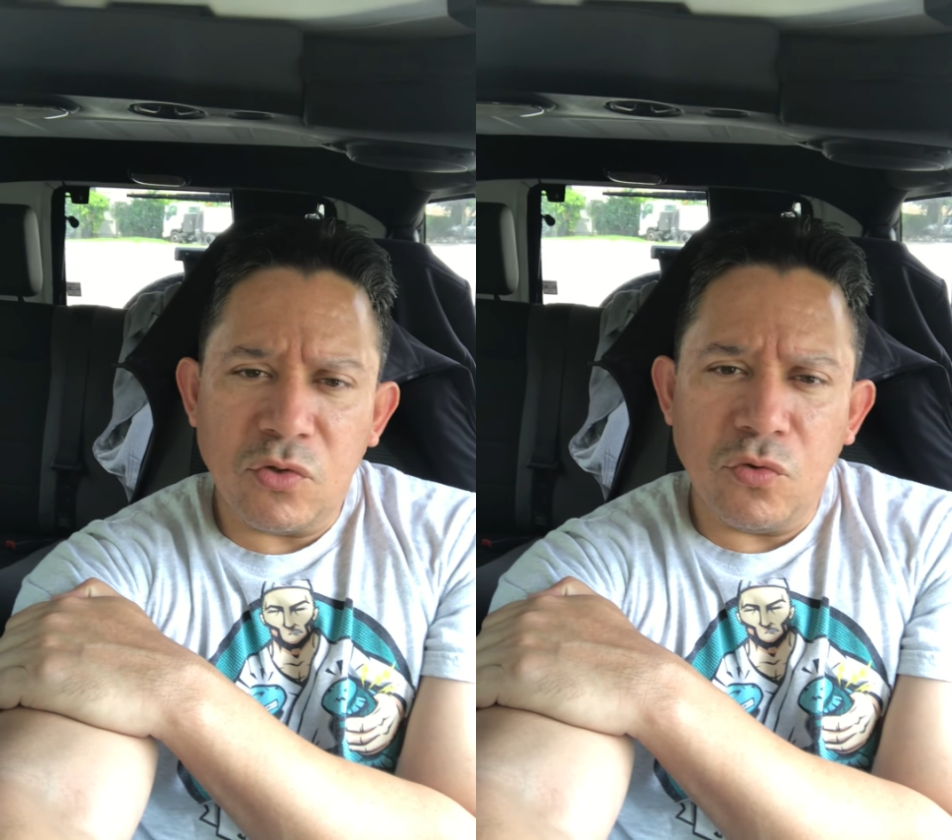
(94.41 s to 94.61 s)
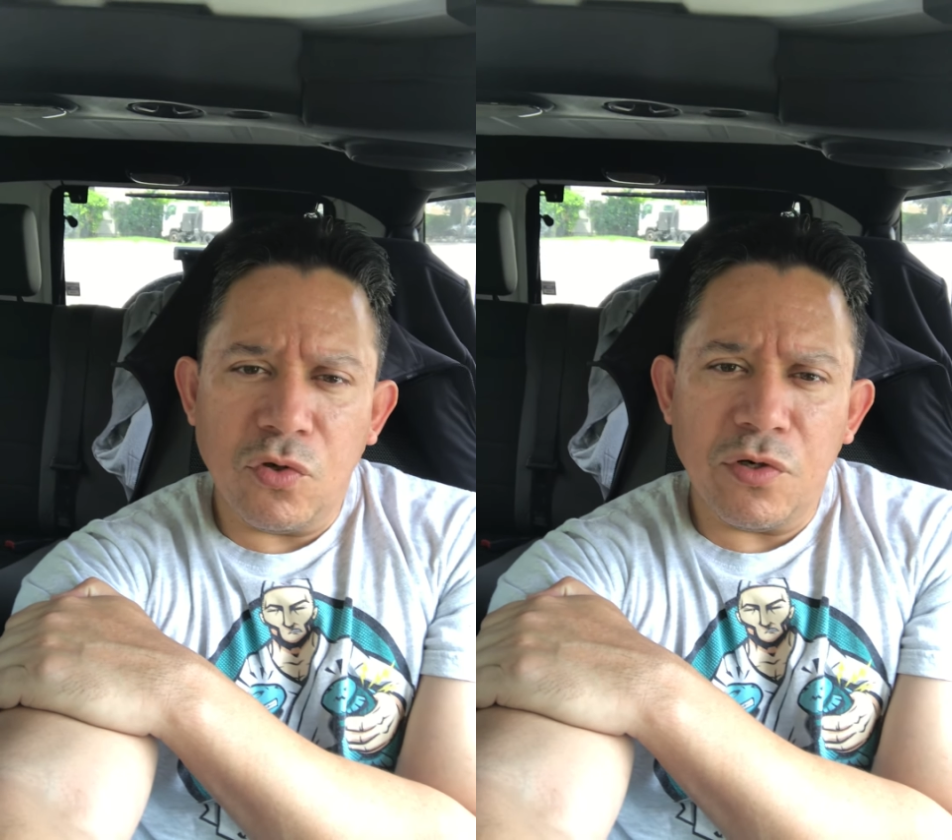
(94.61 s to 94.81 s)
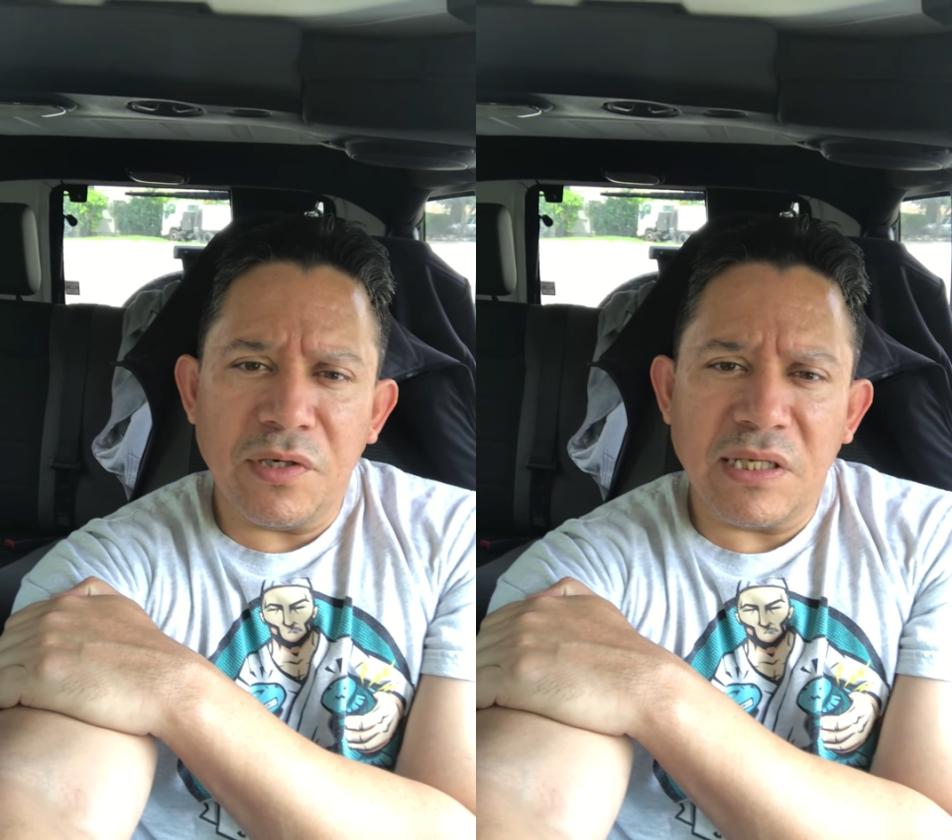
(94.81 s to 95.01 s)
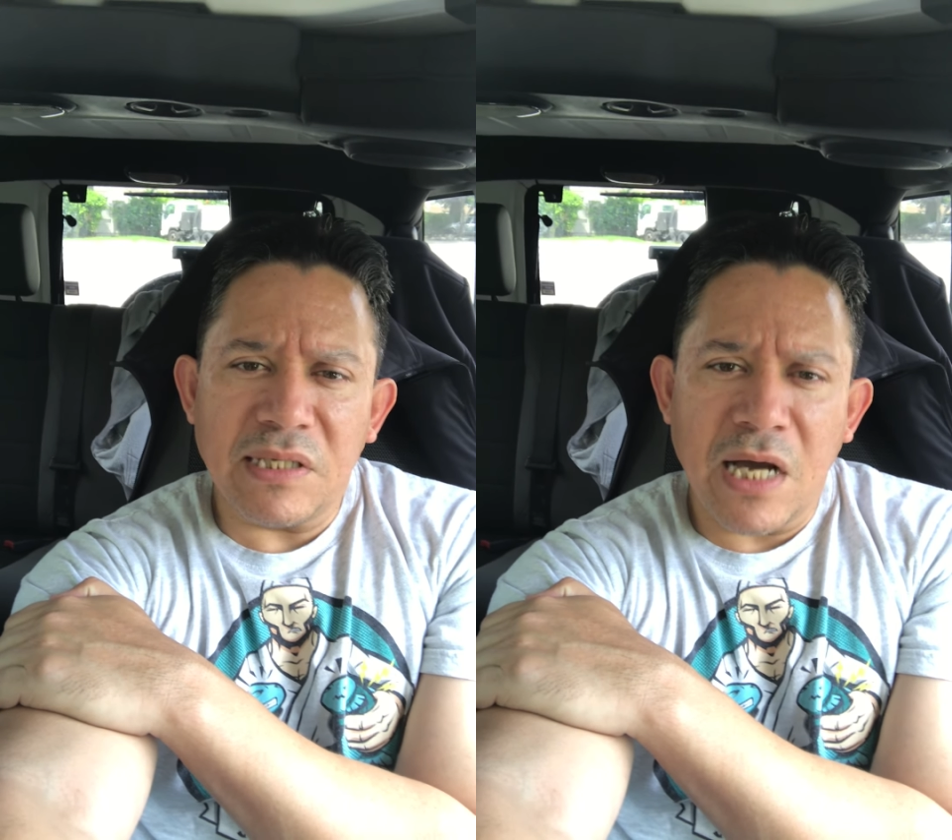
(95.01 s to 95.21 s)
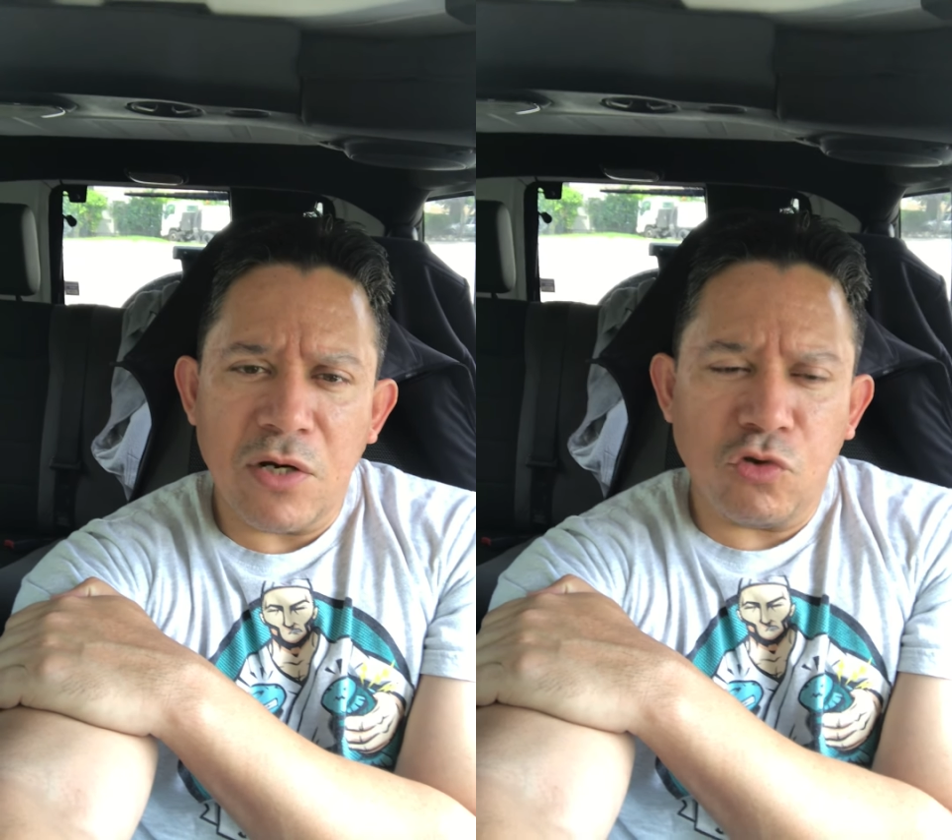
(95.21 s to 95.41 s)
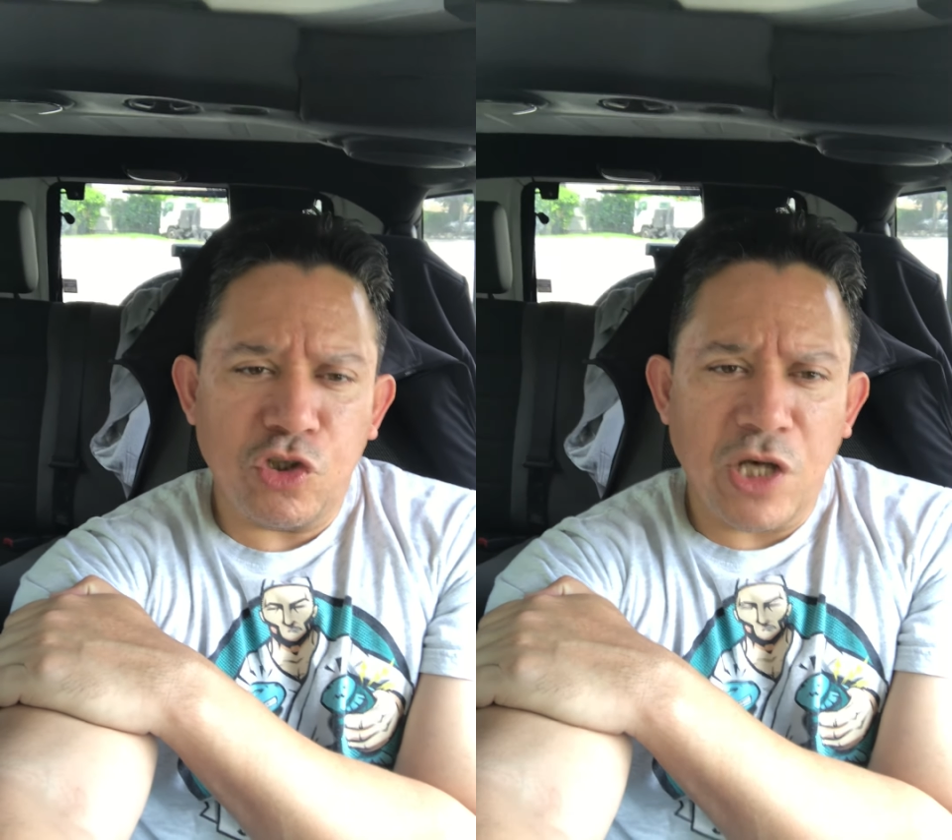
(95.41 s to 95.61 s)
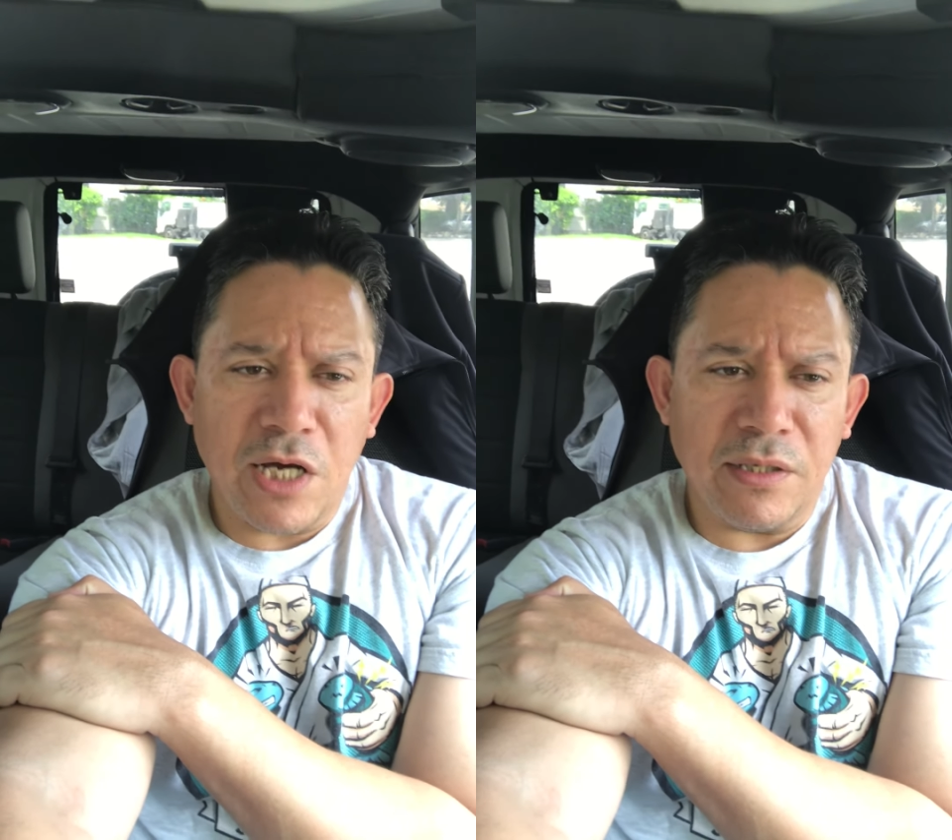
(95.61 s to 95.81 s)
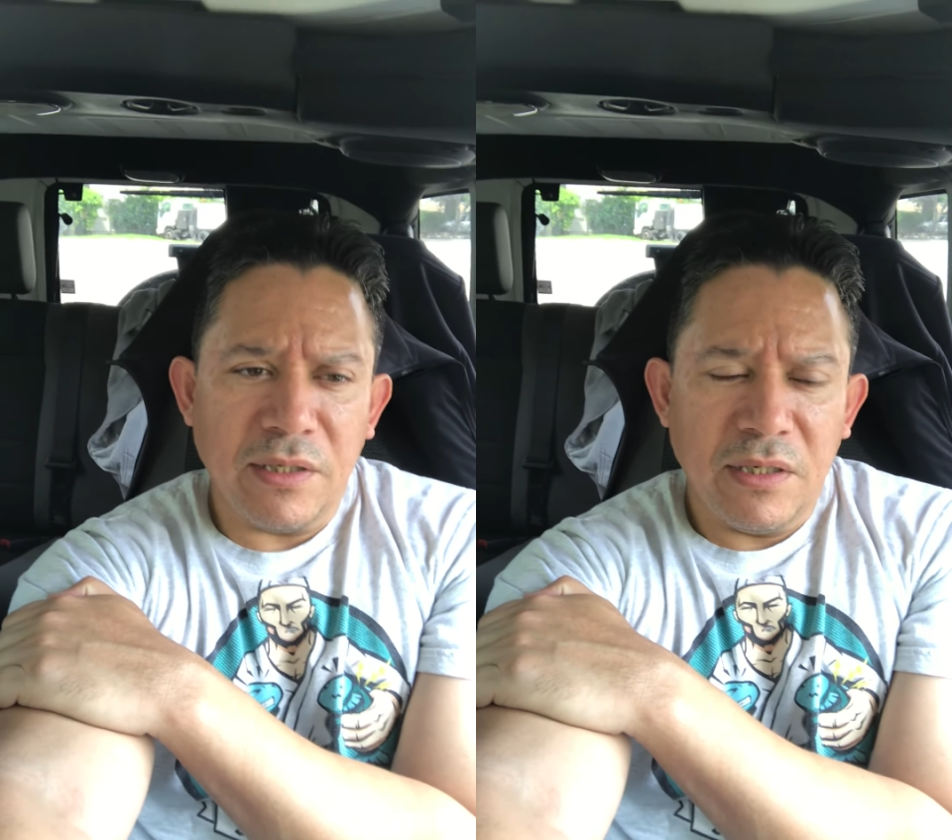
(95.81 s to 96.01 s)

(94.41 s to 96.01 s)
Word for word: to earn a title shot.